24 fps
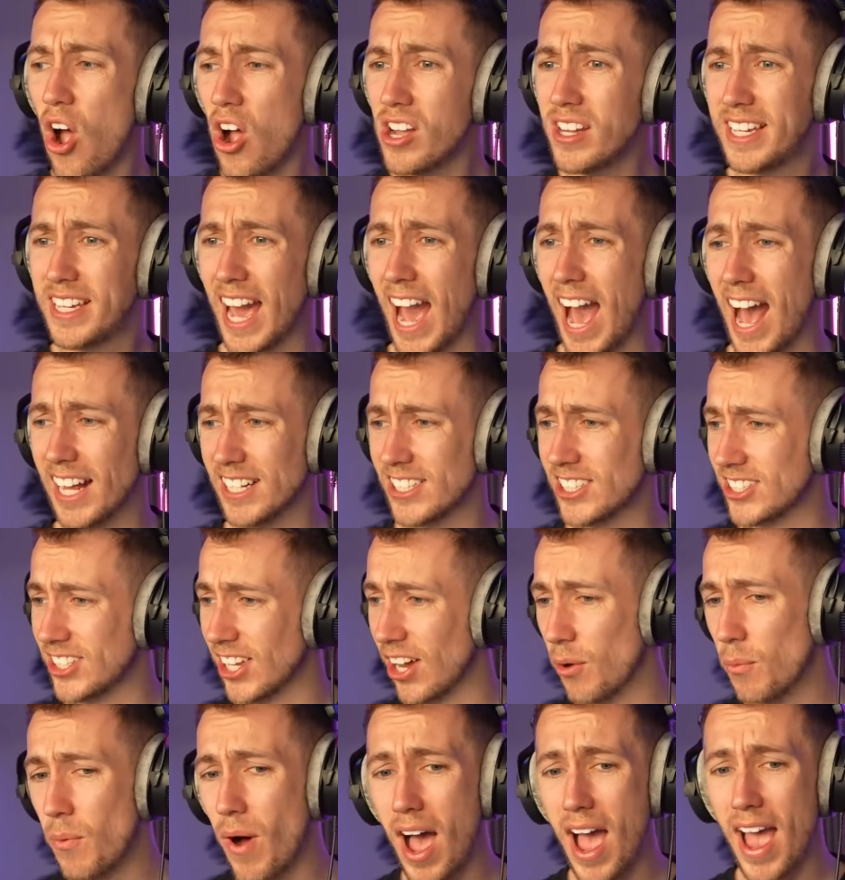
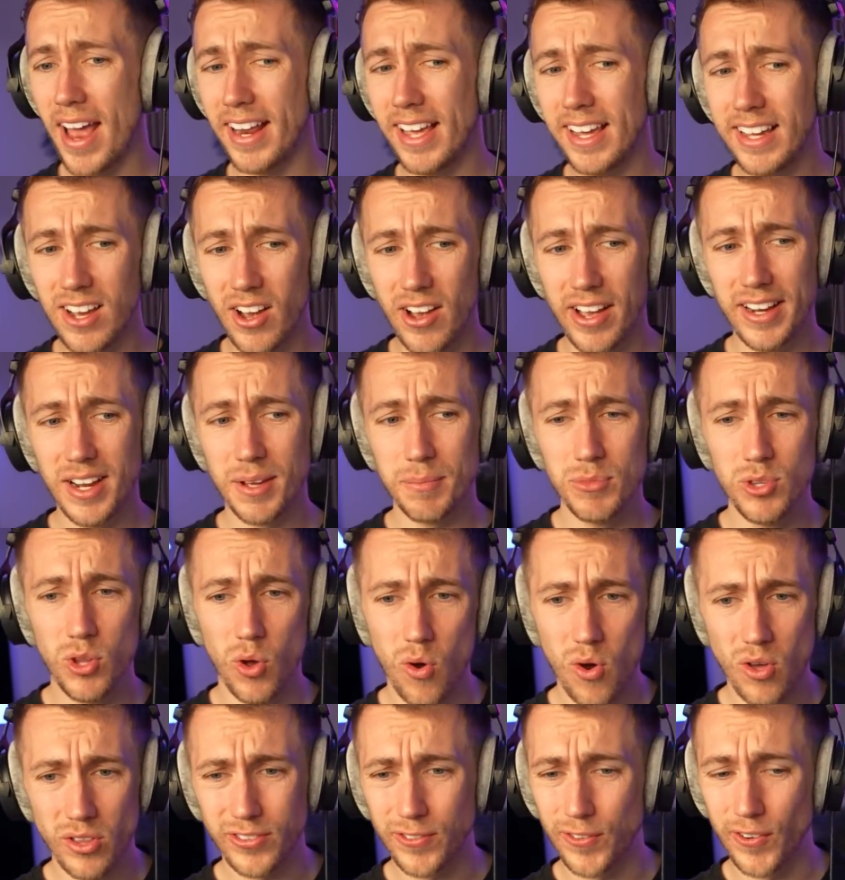Doncaster? Why are they going up
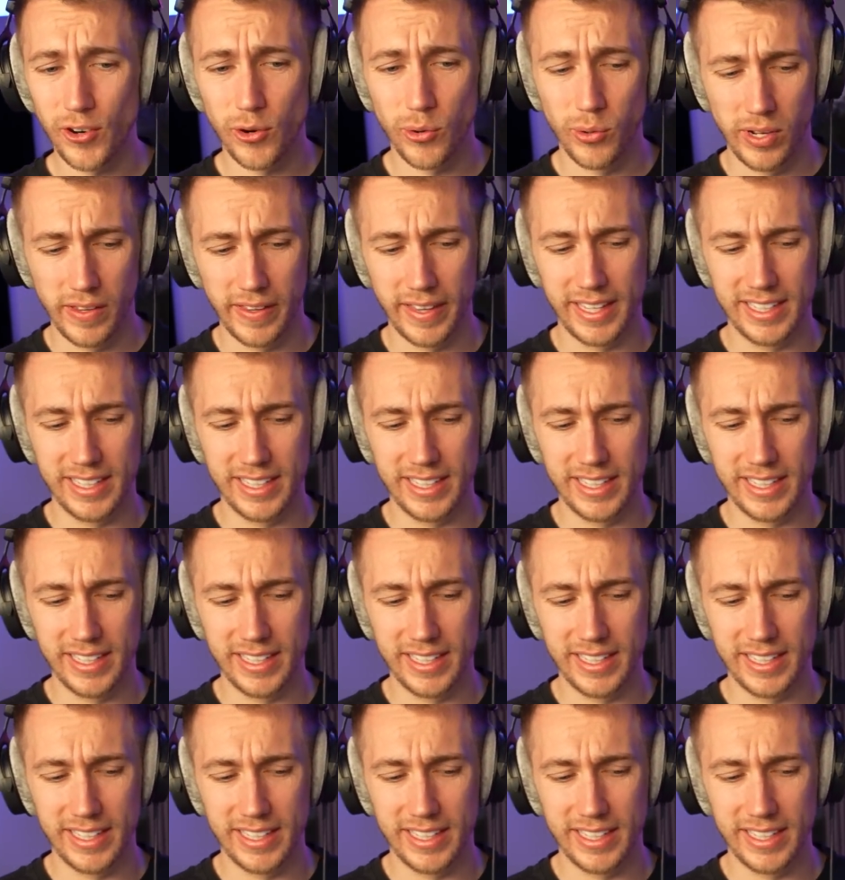north for all of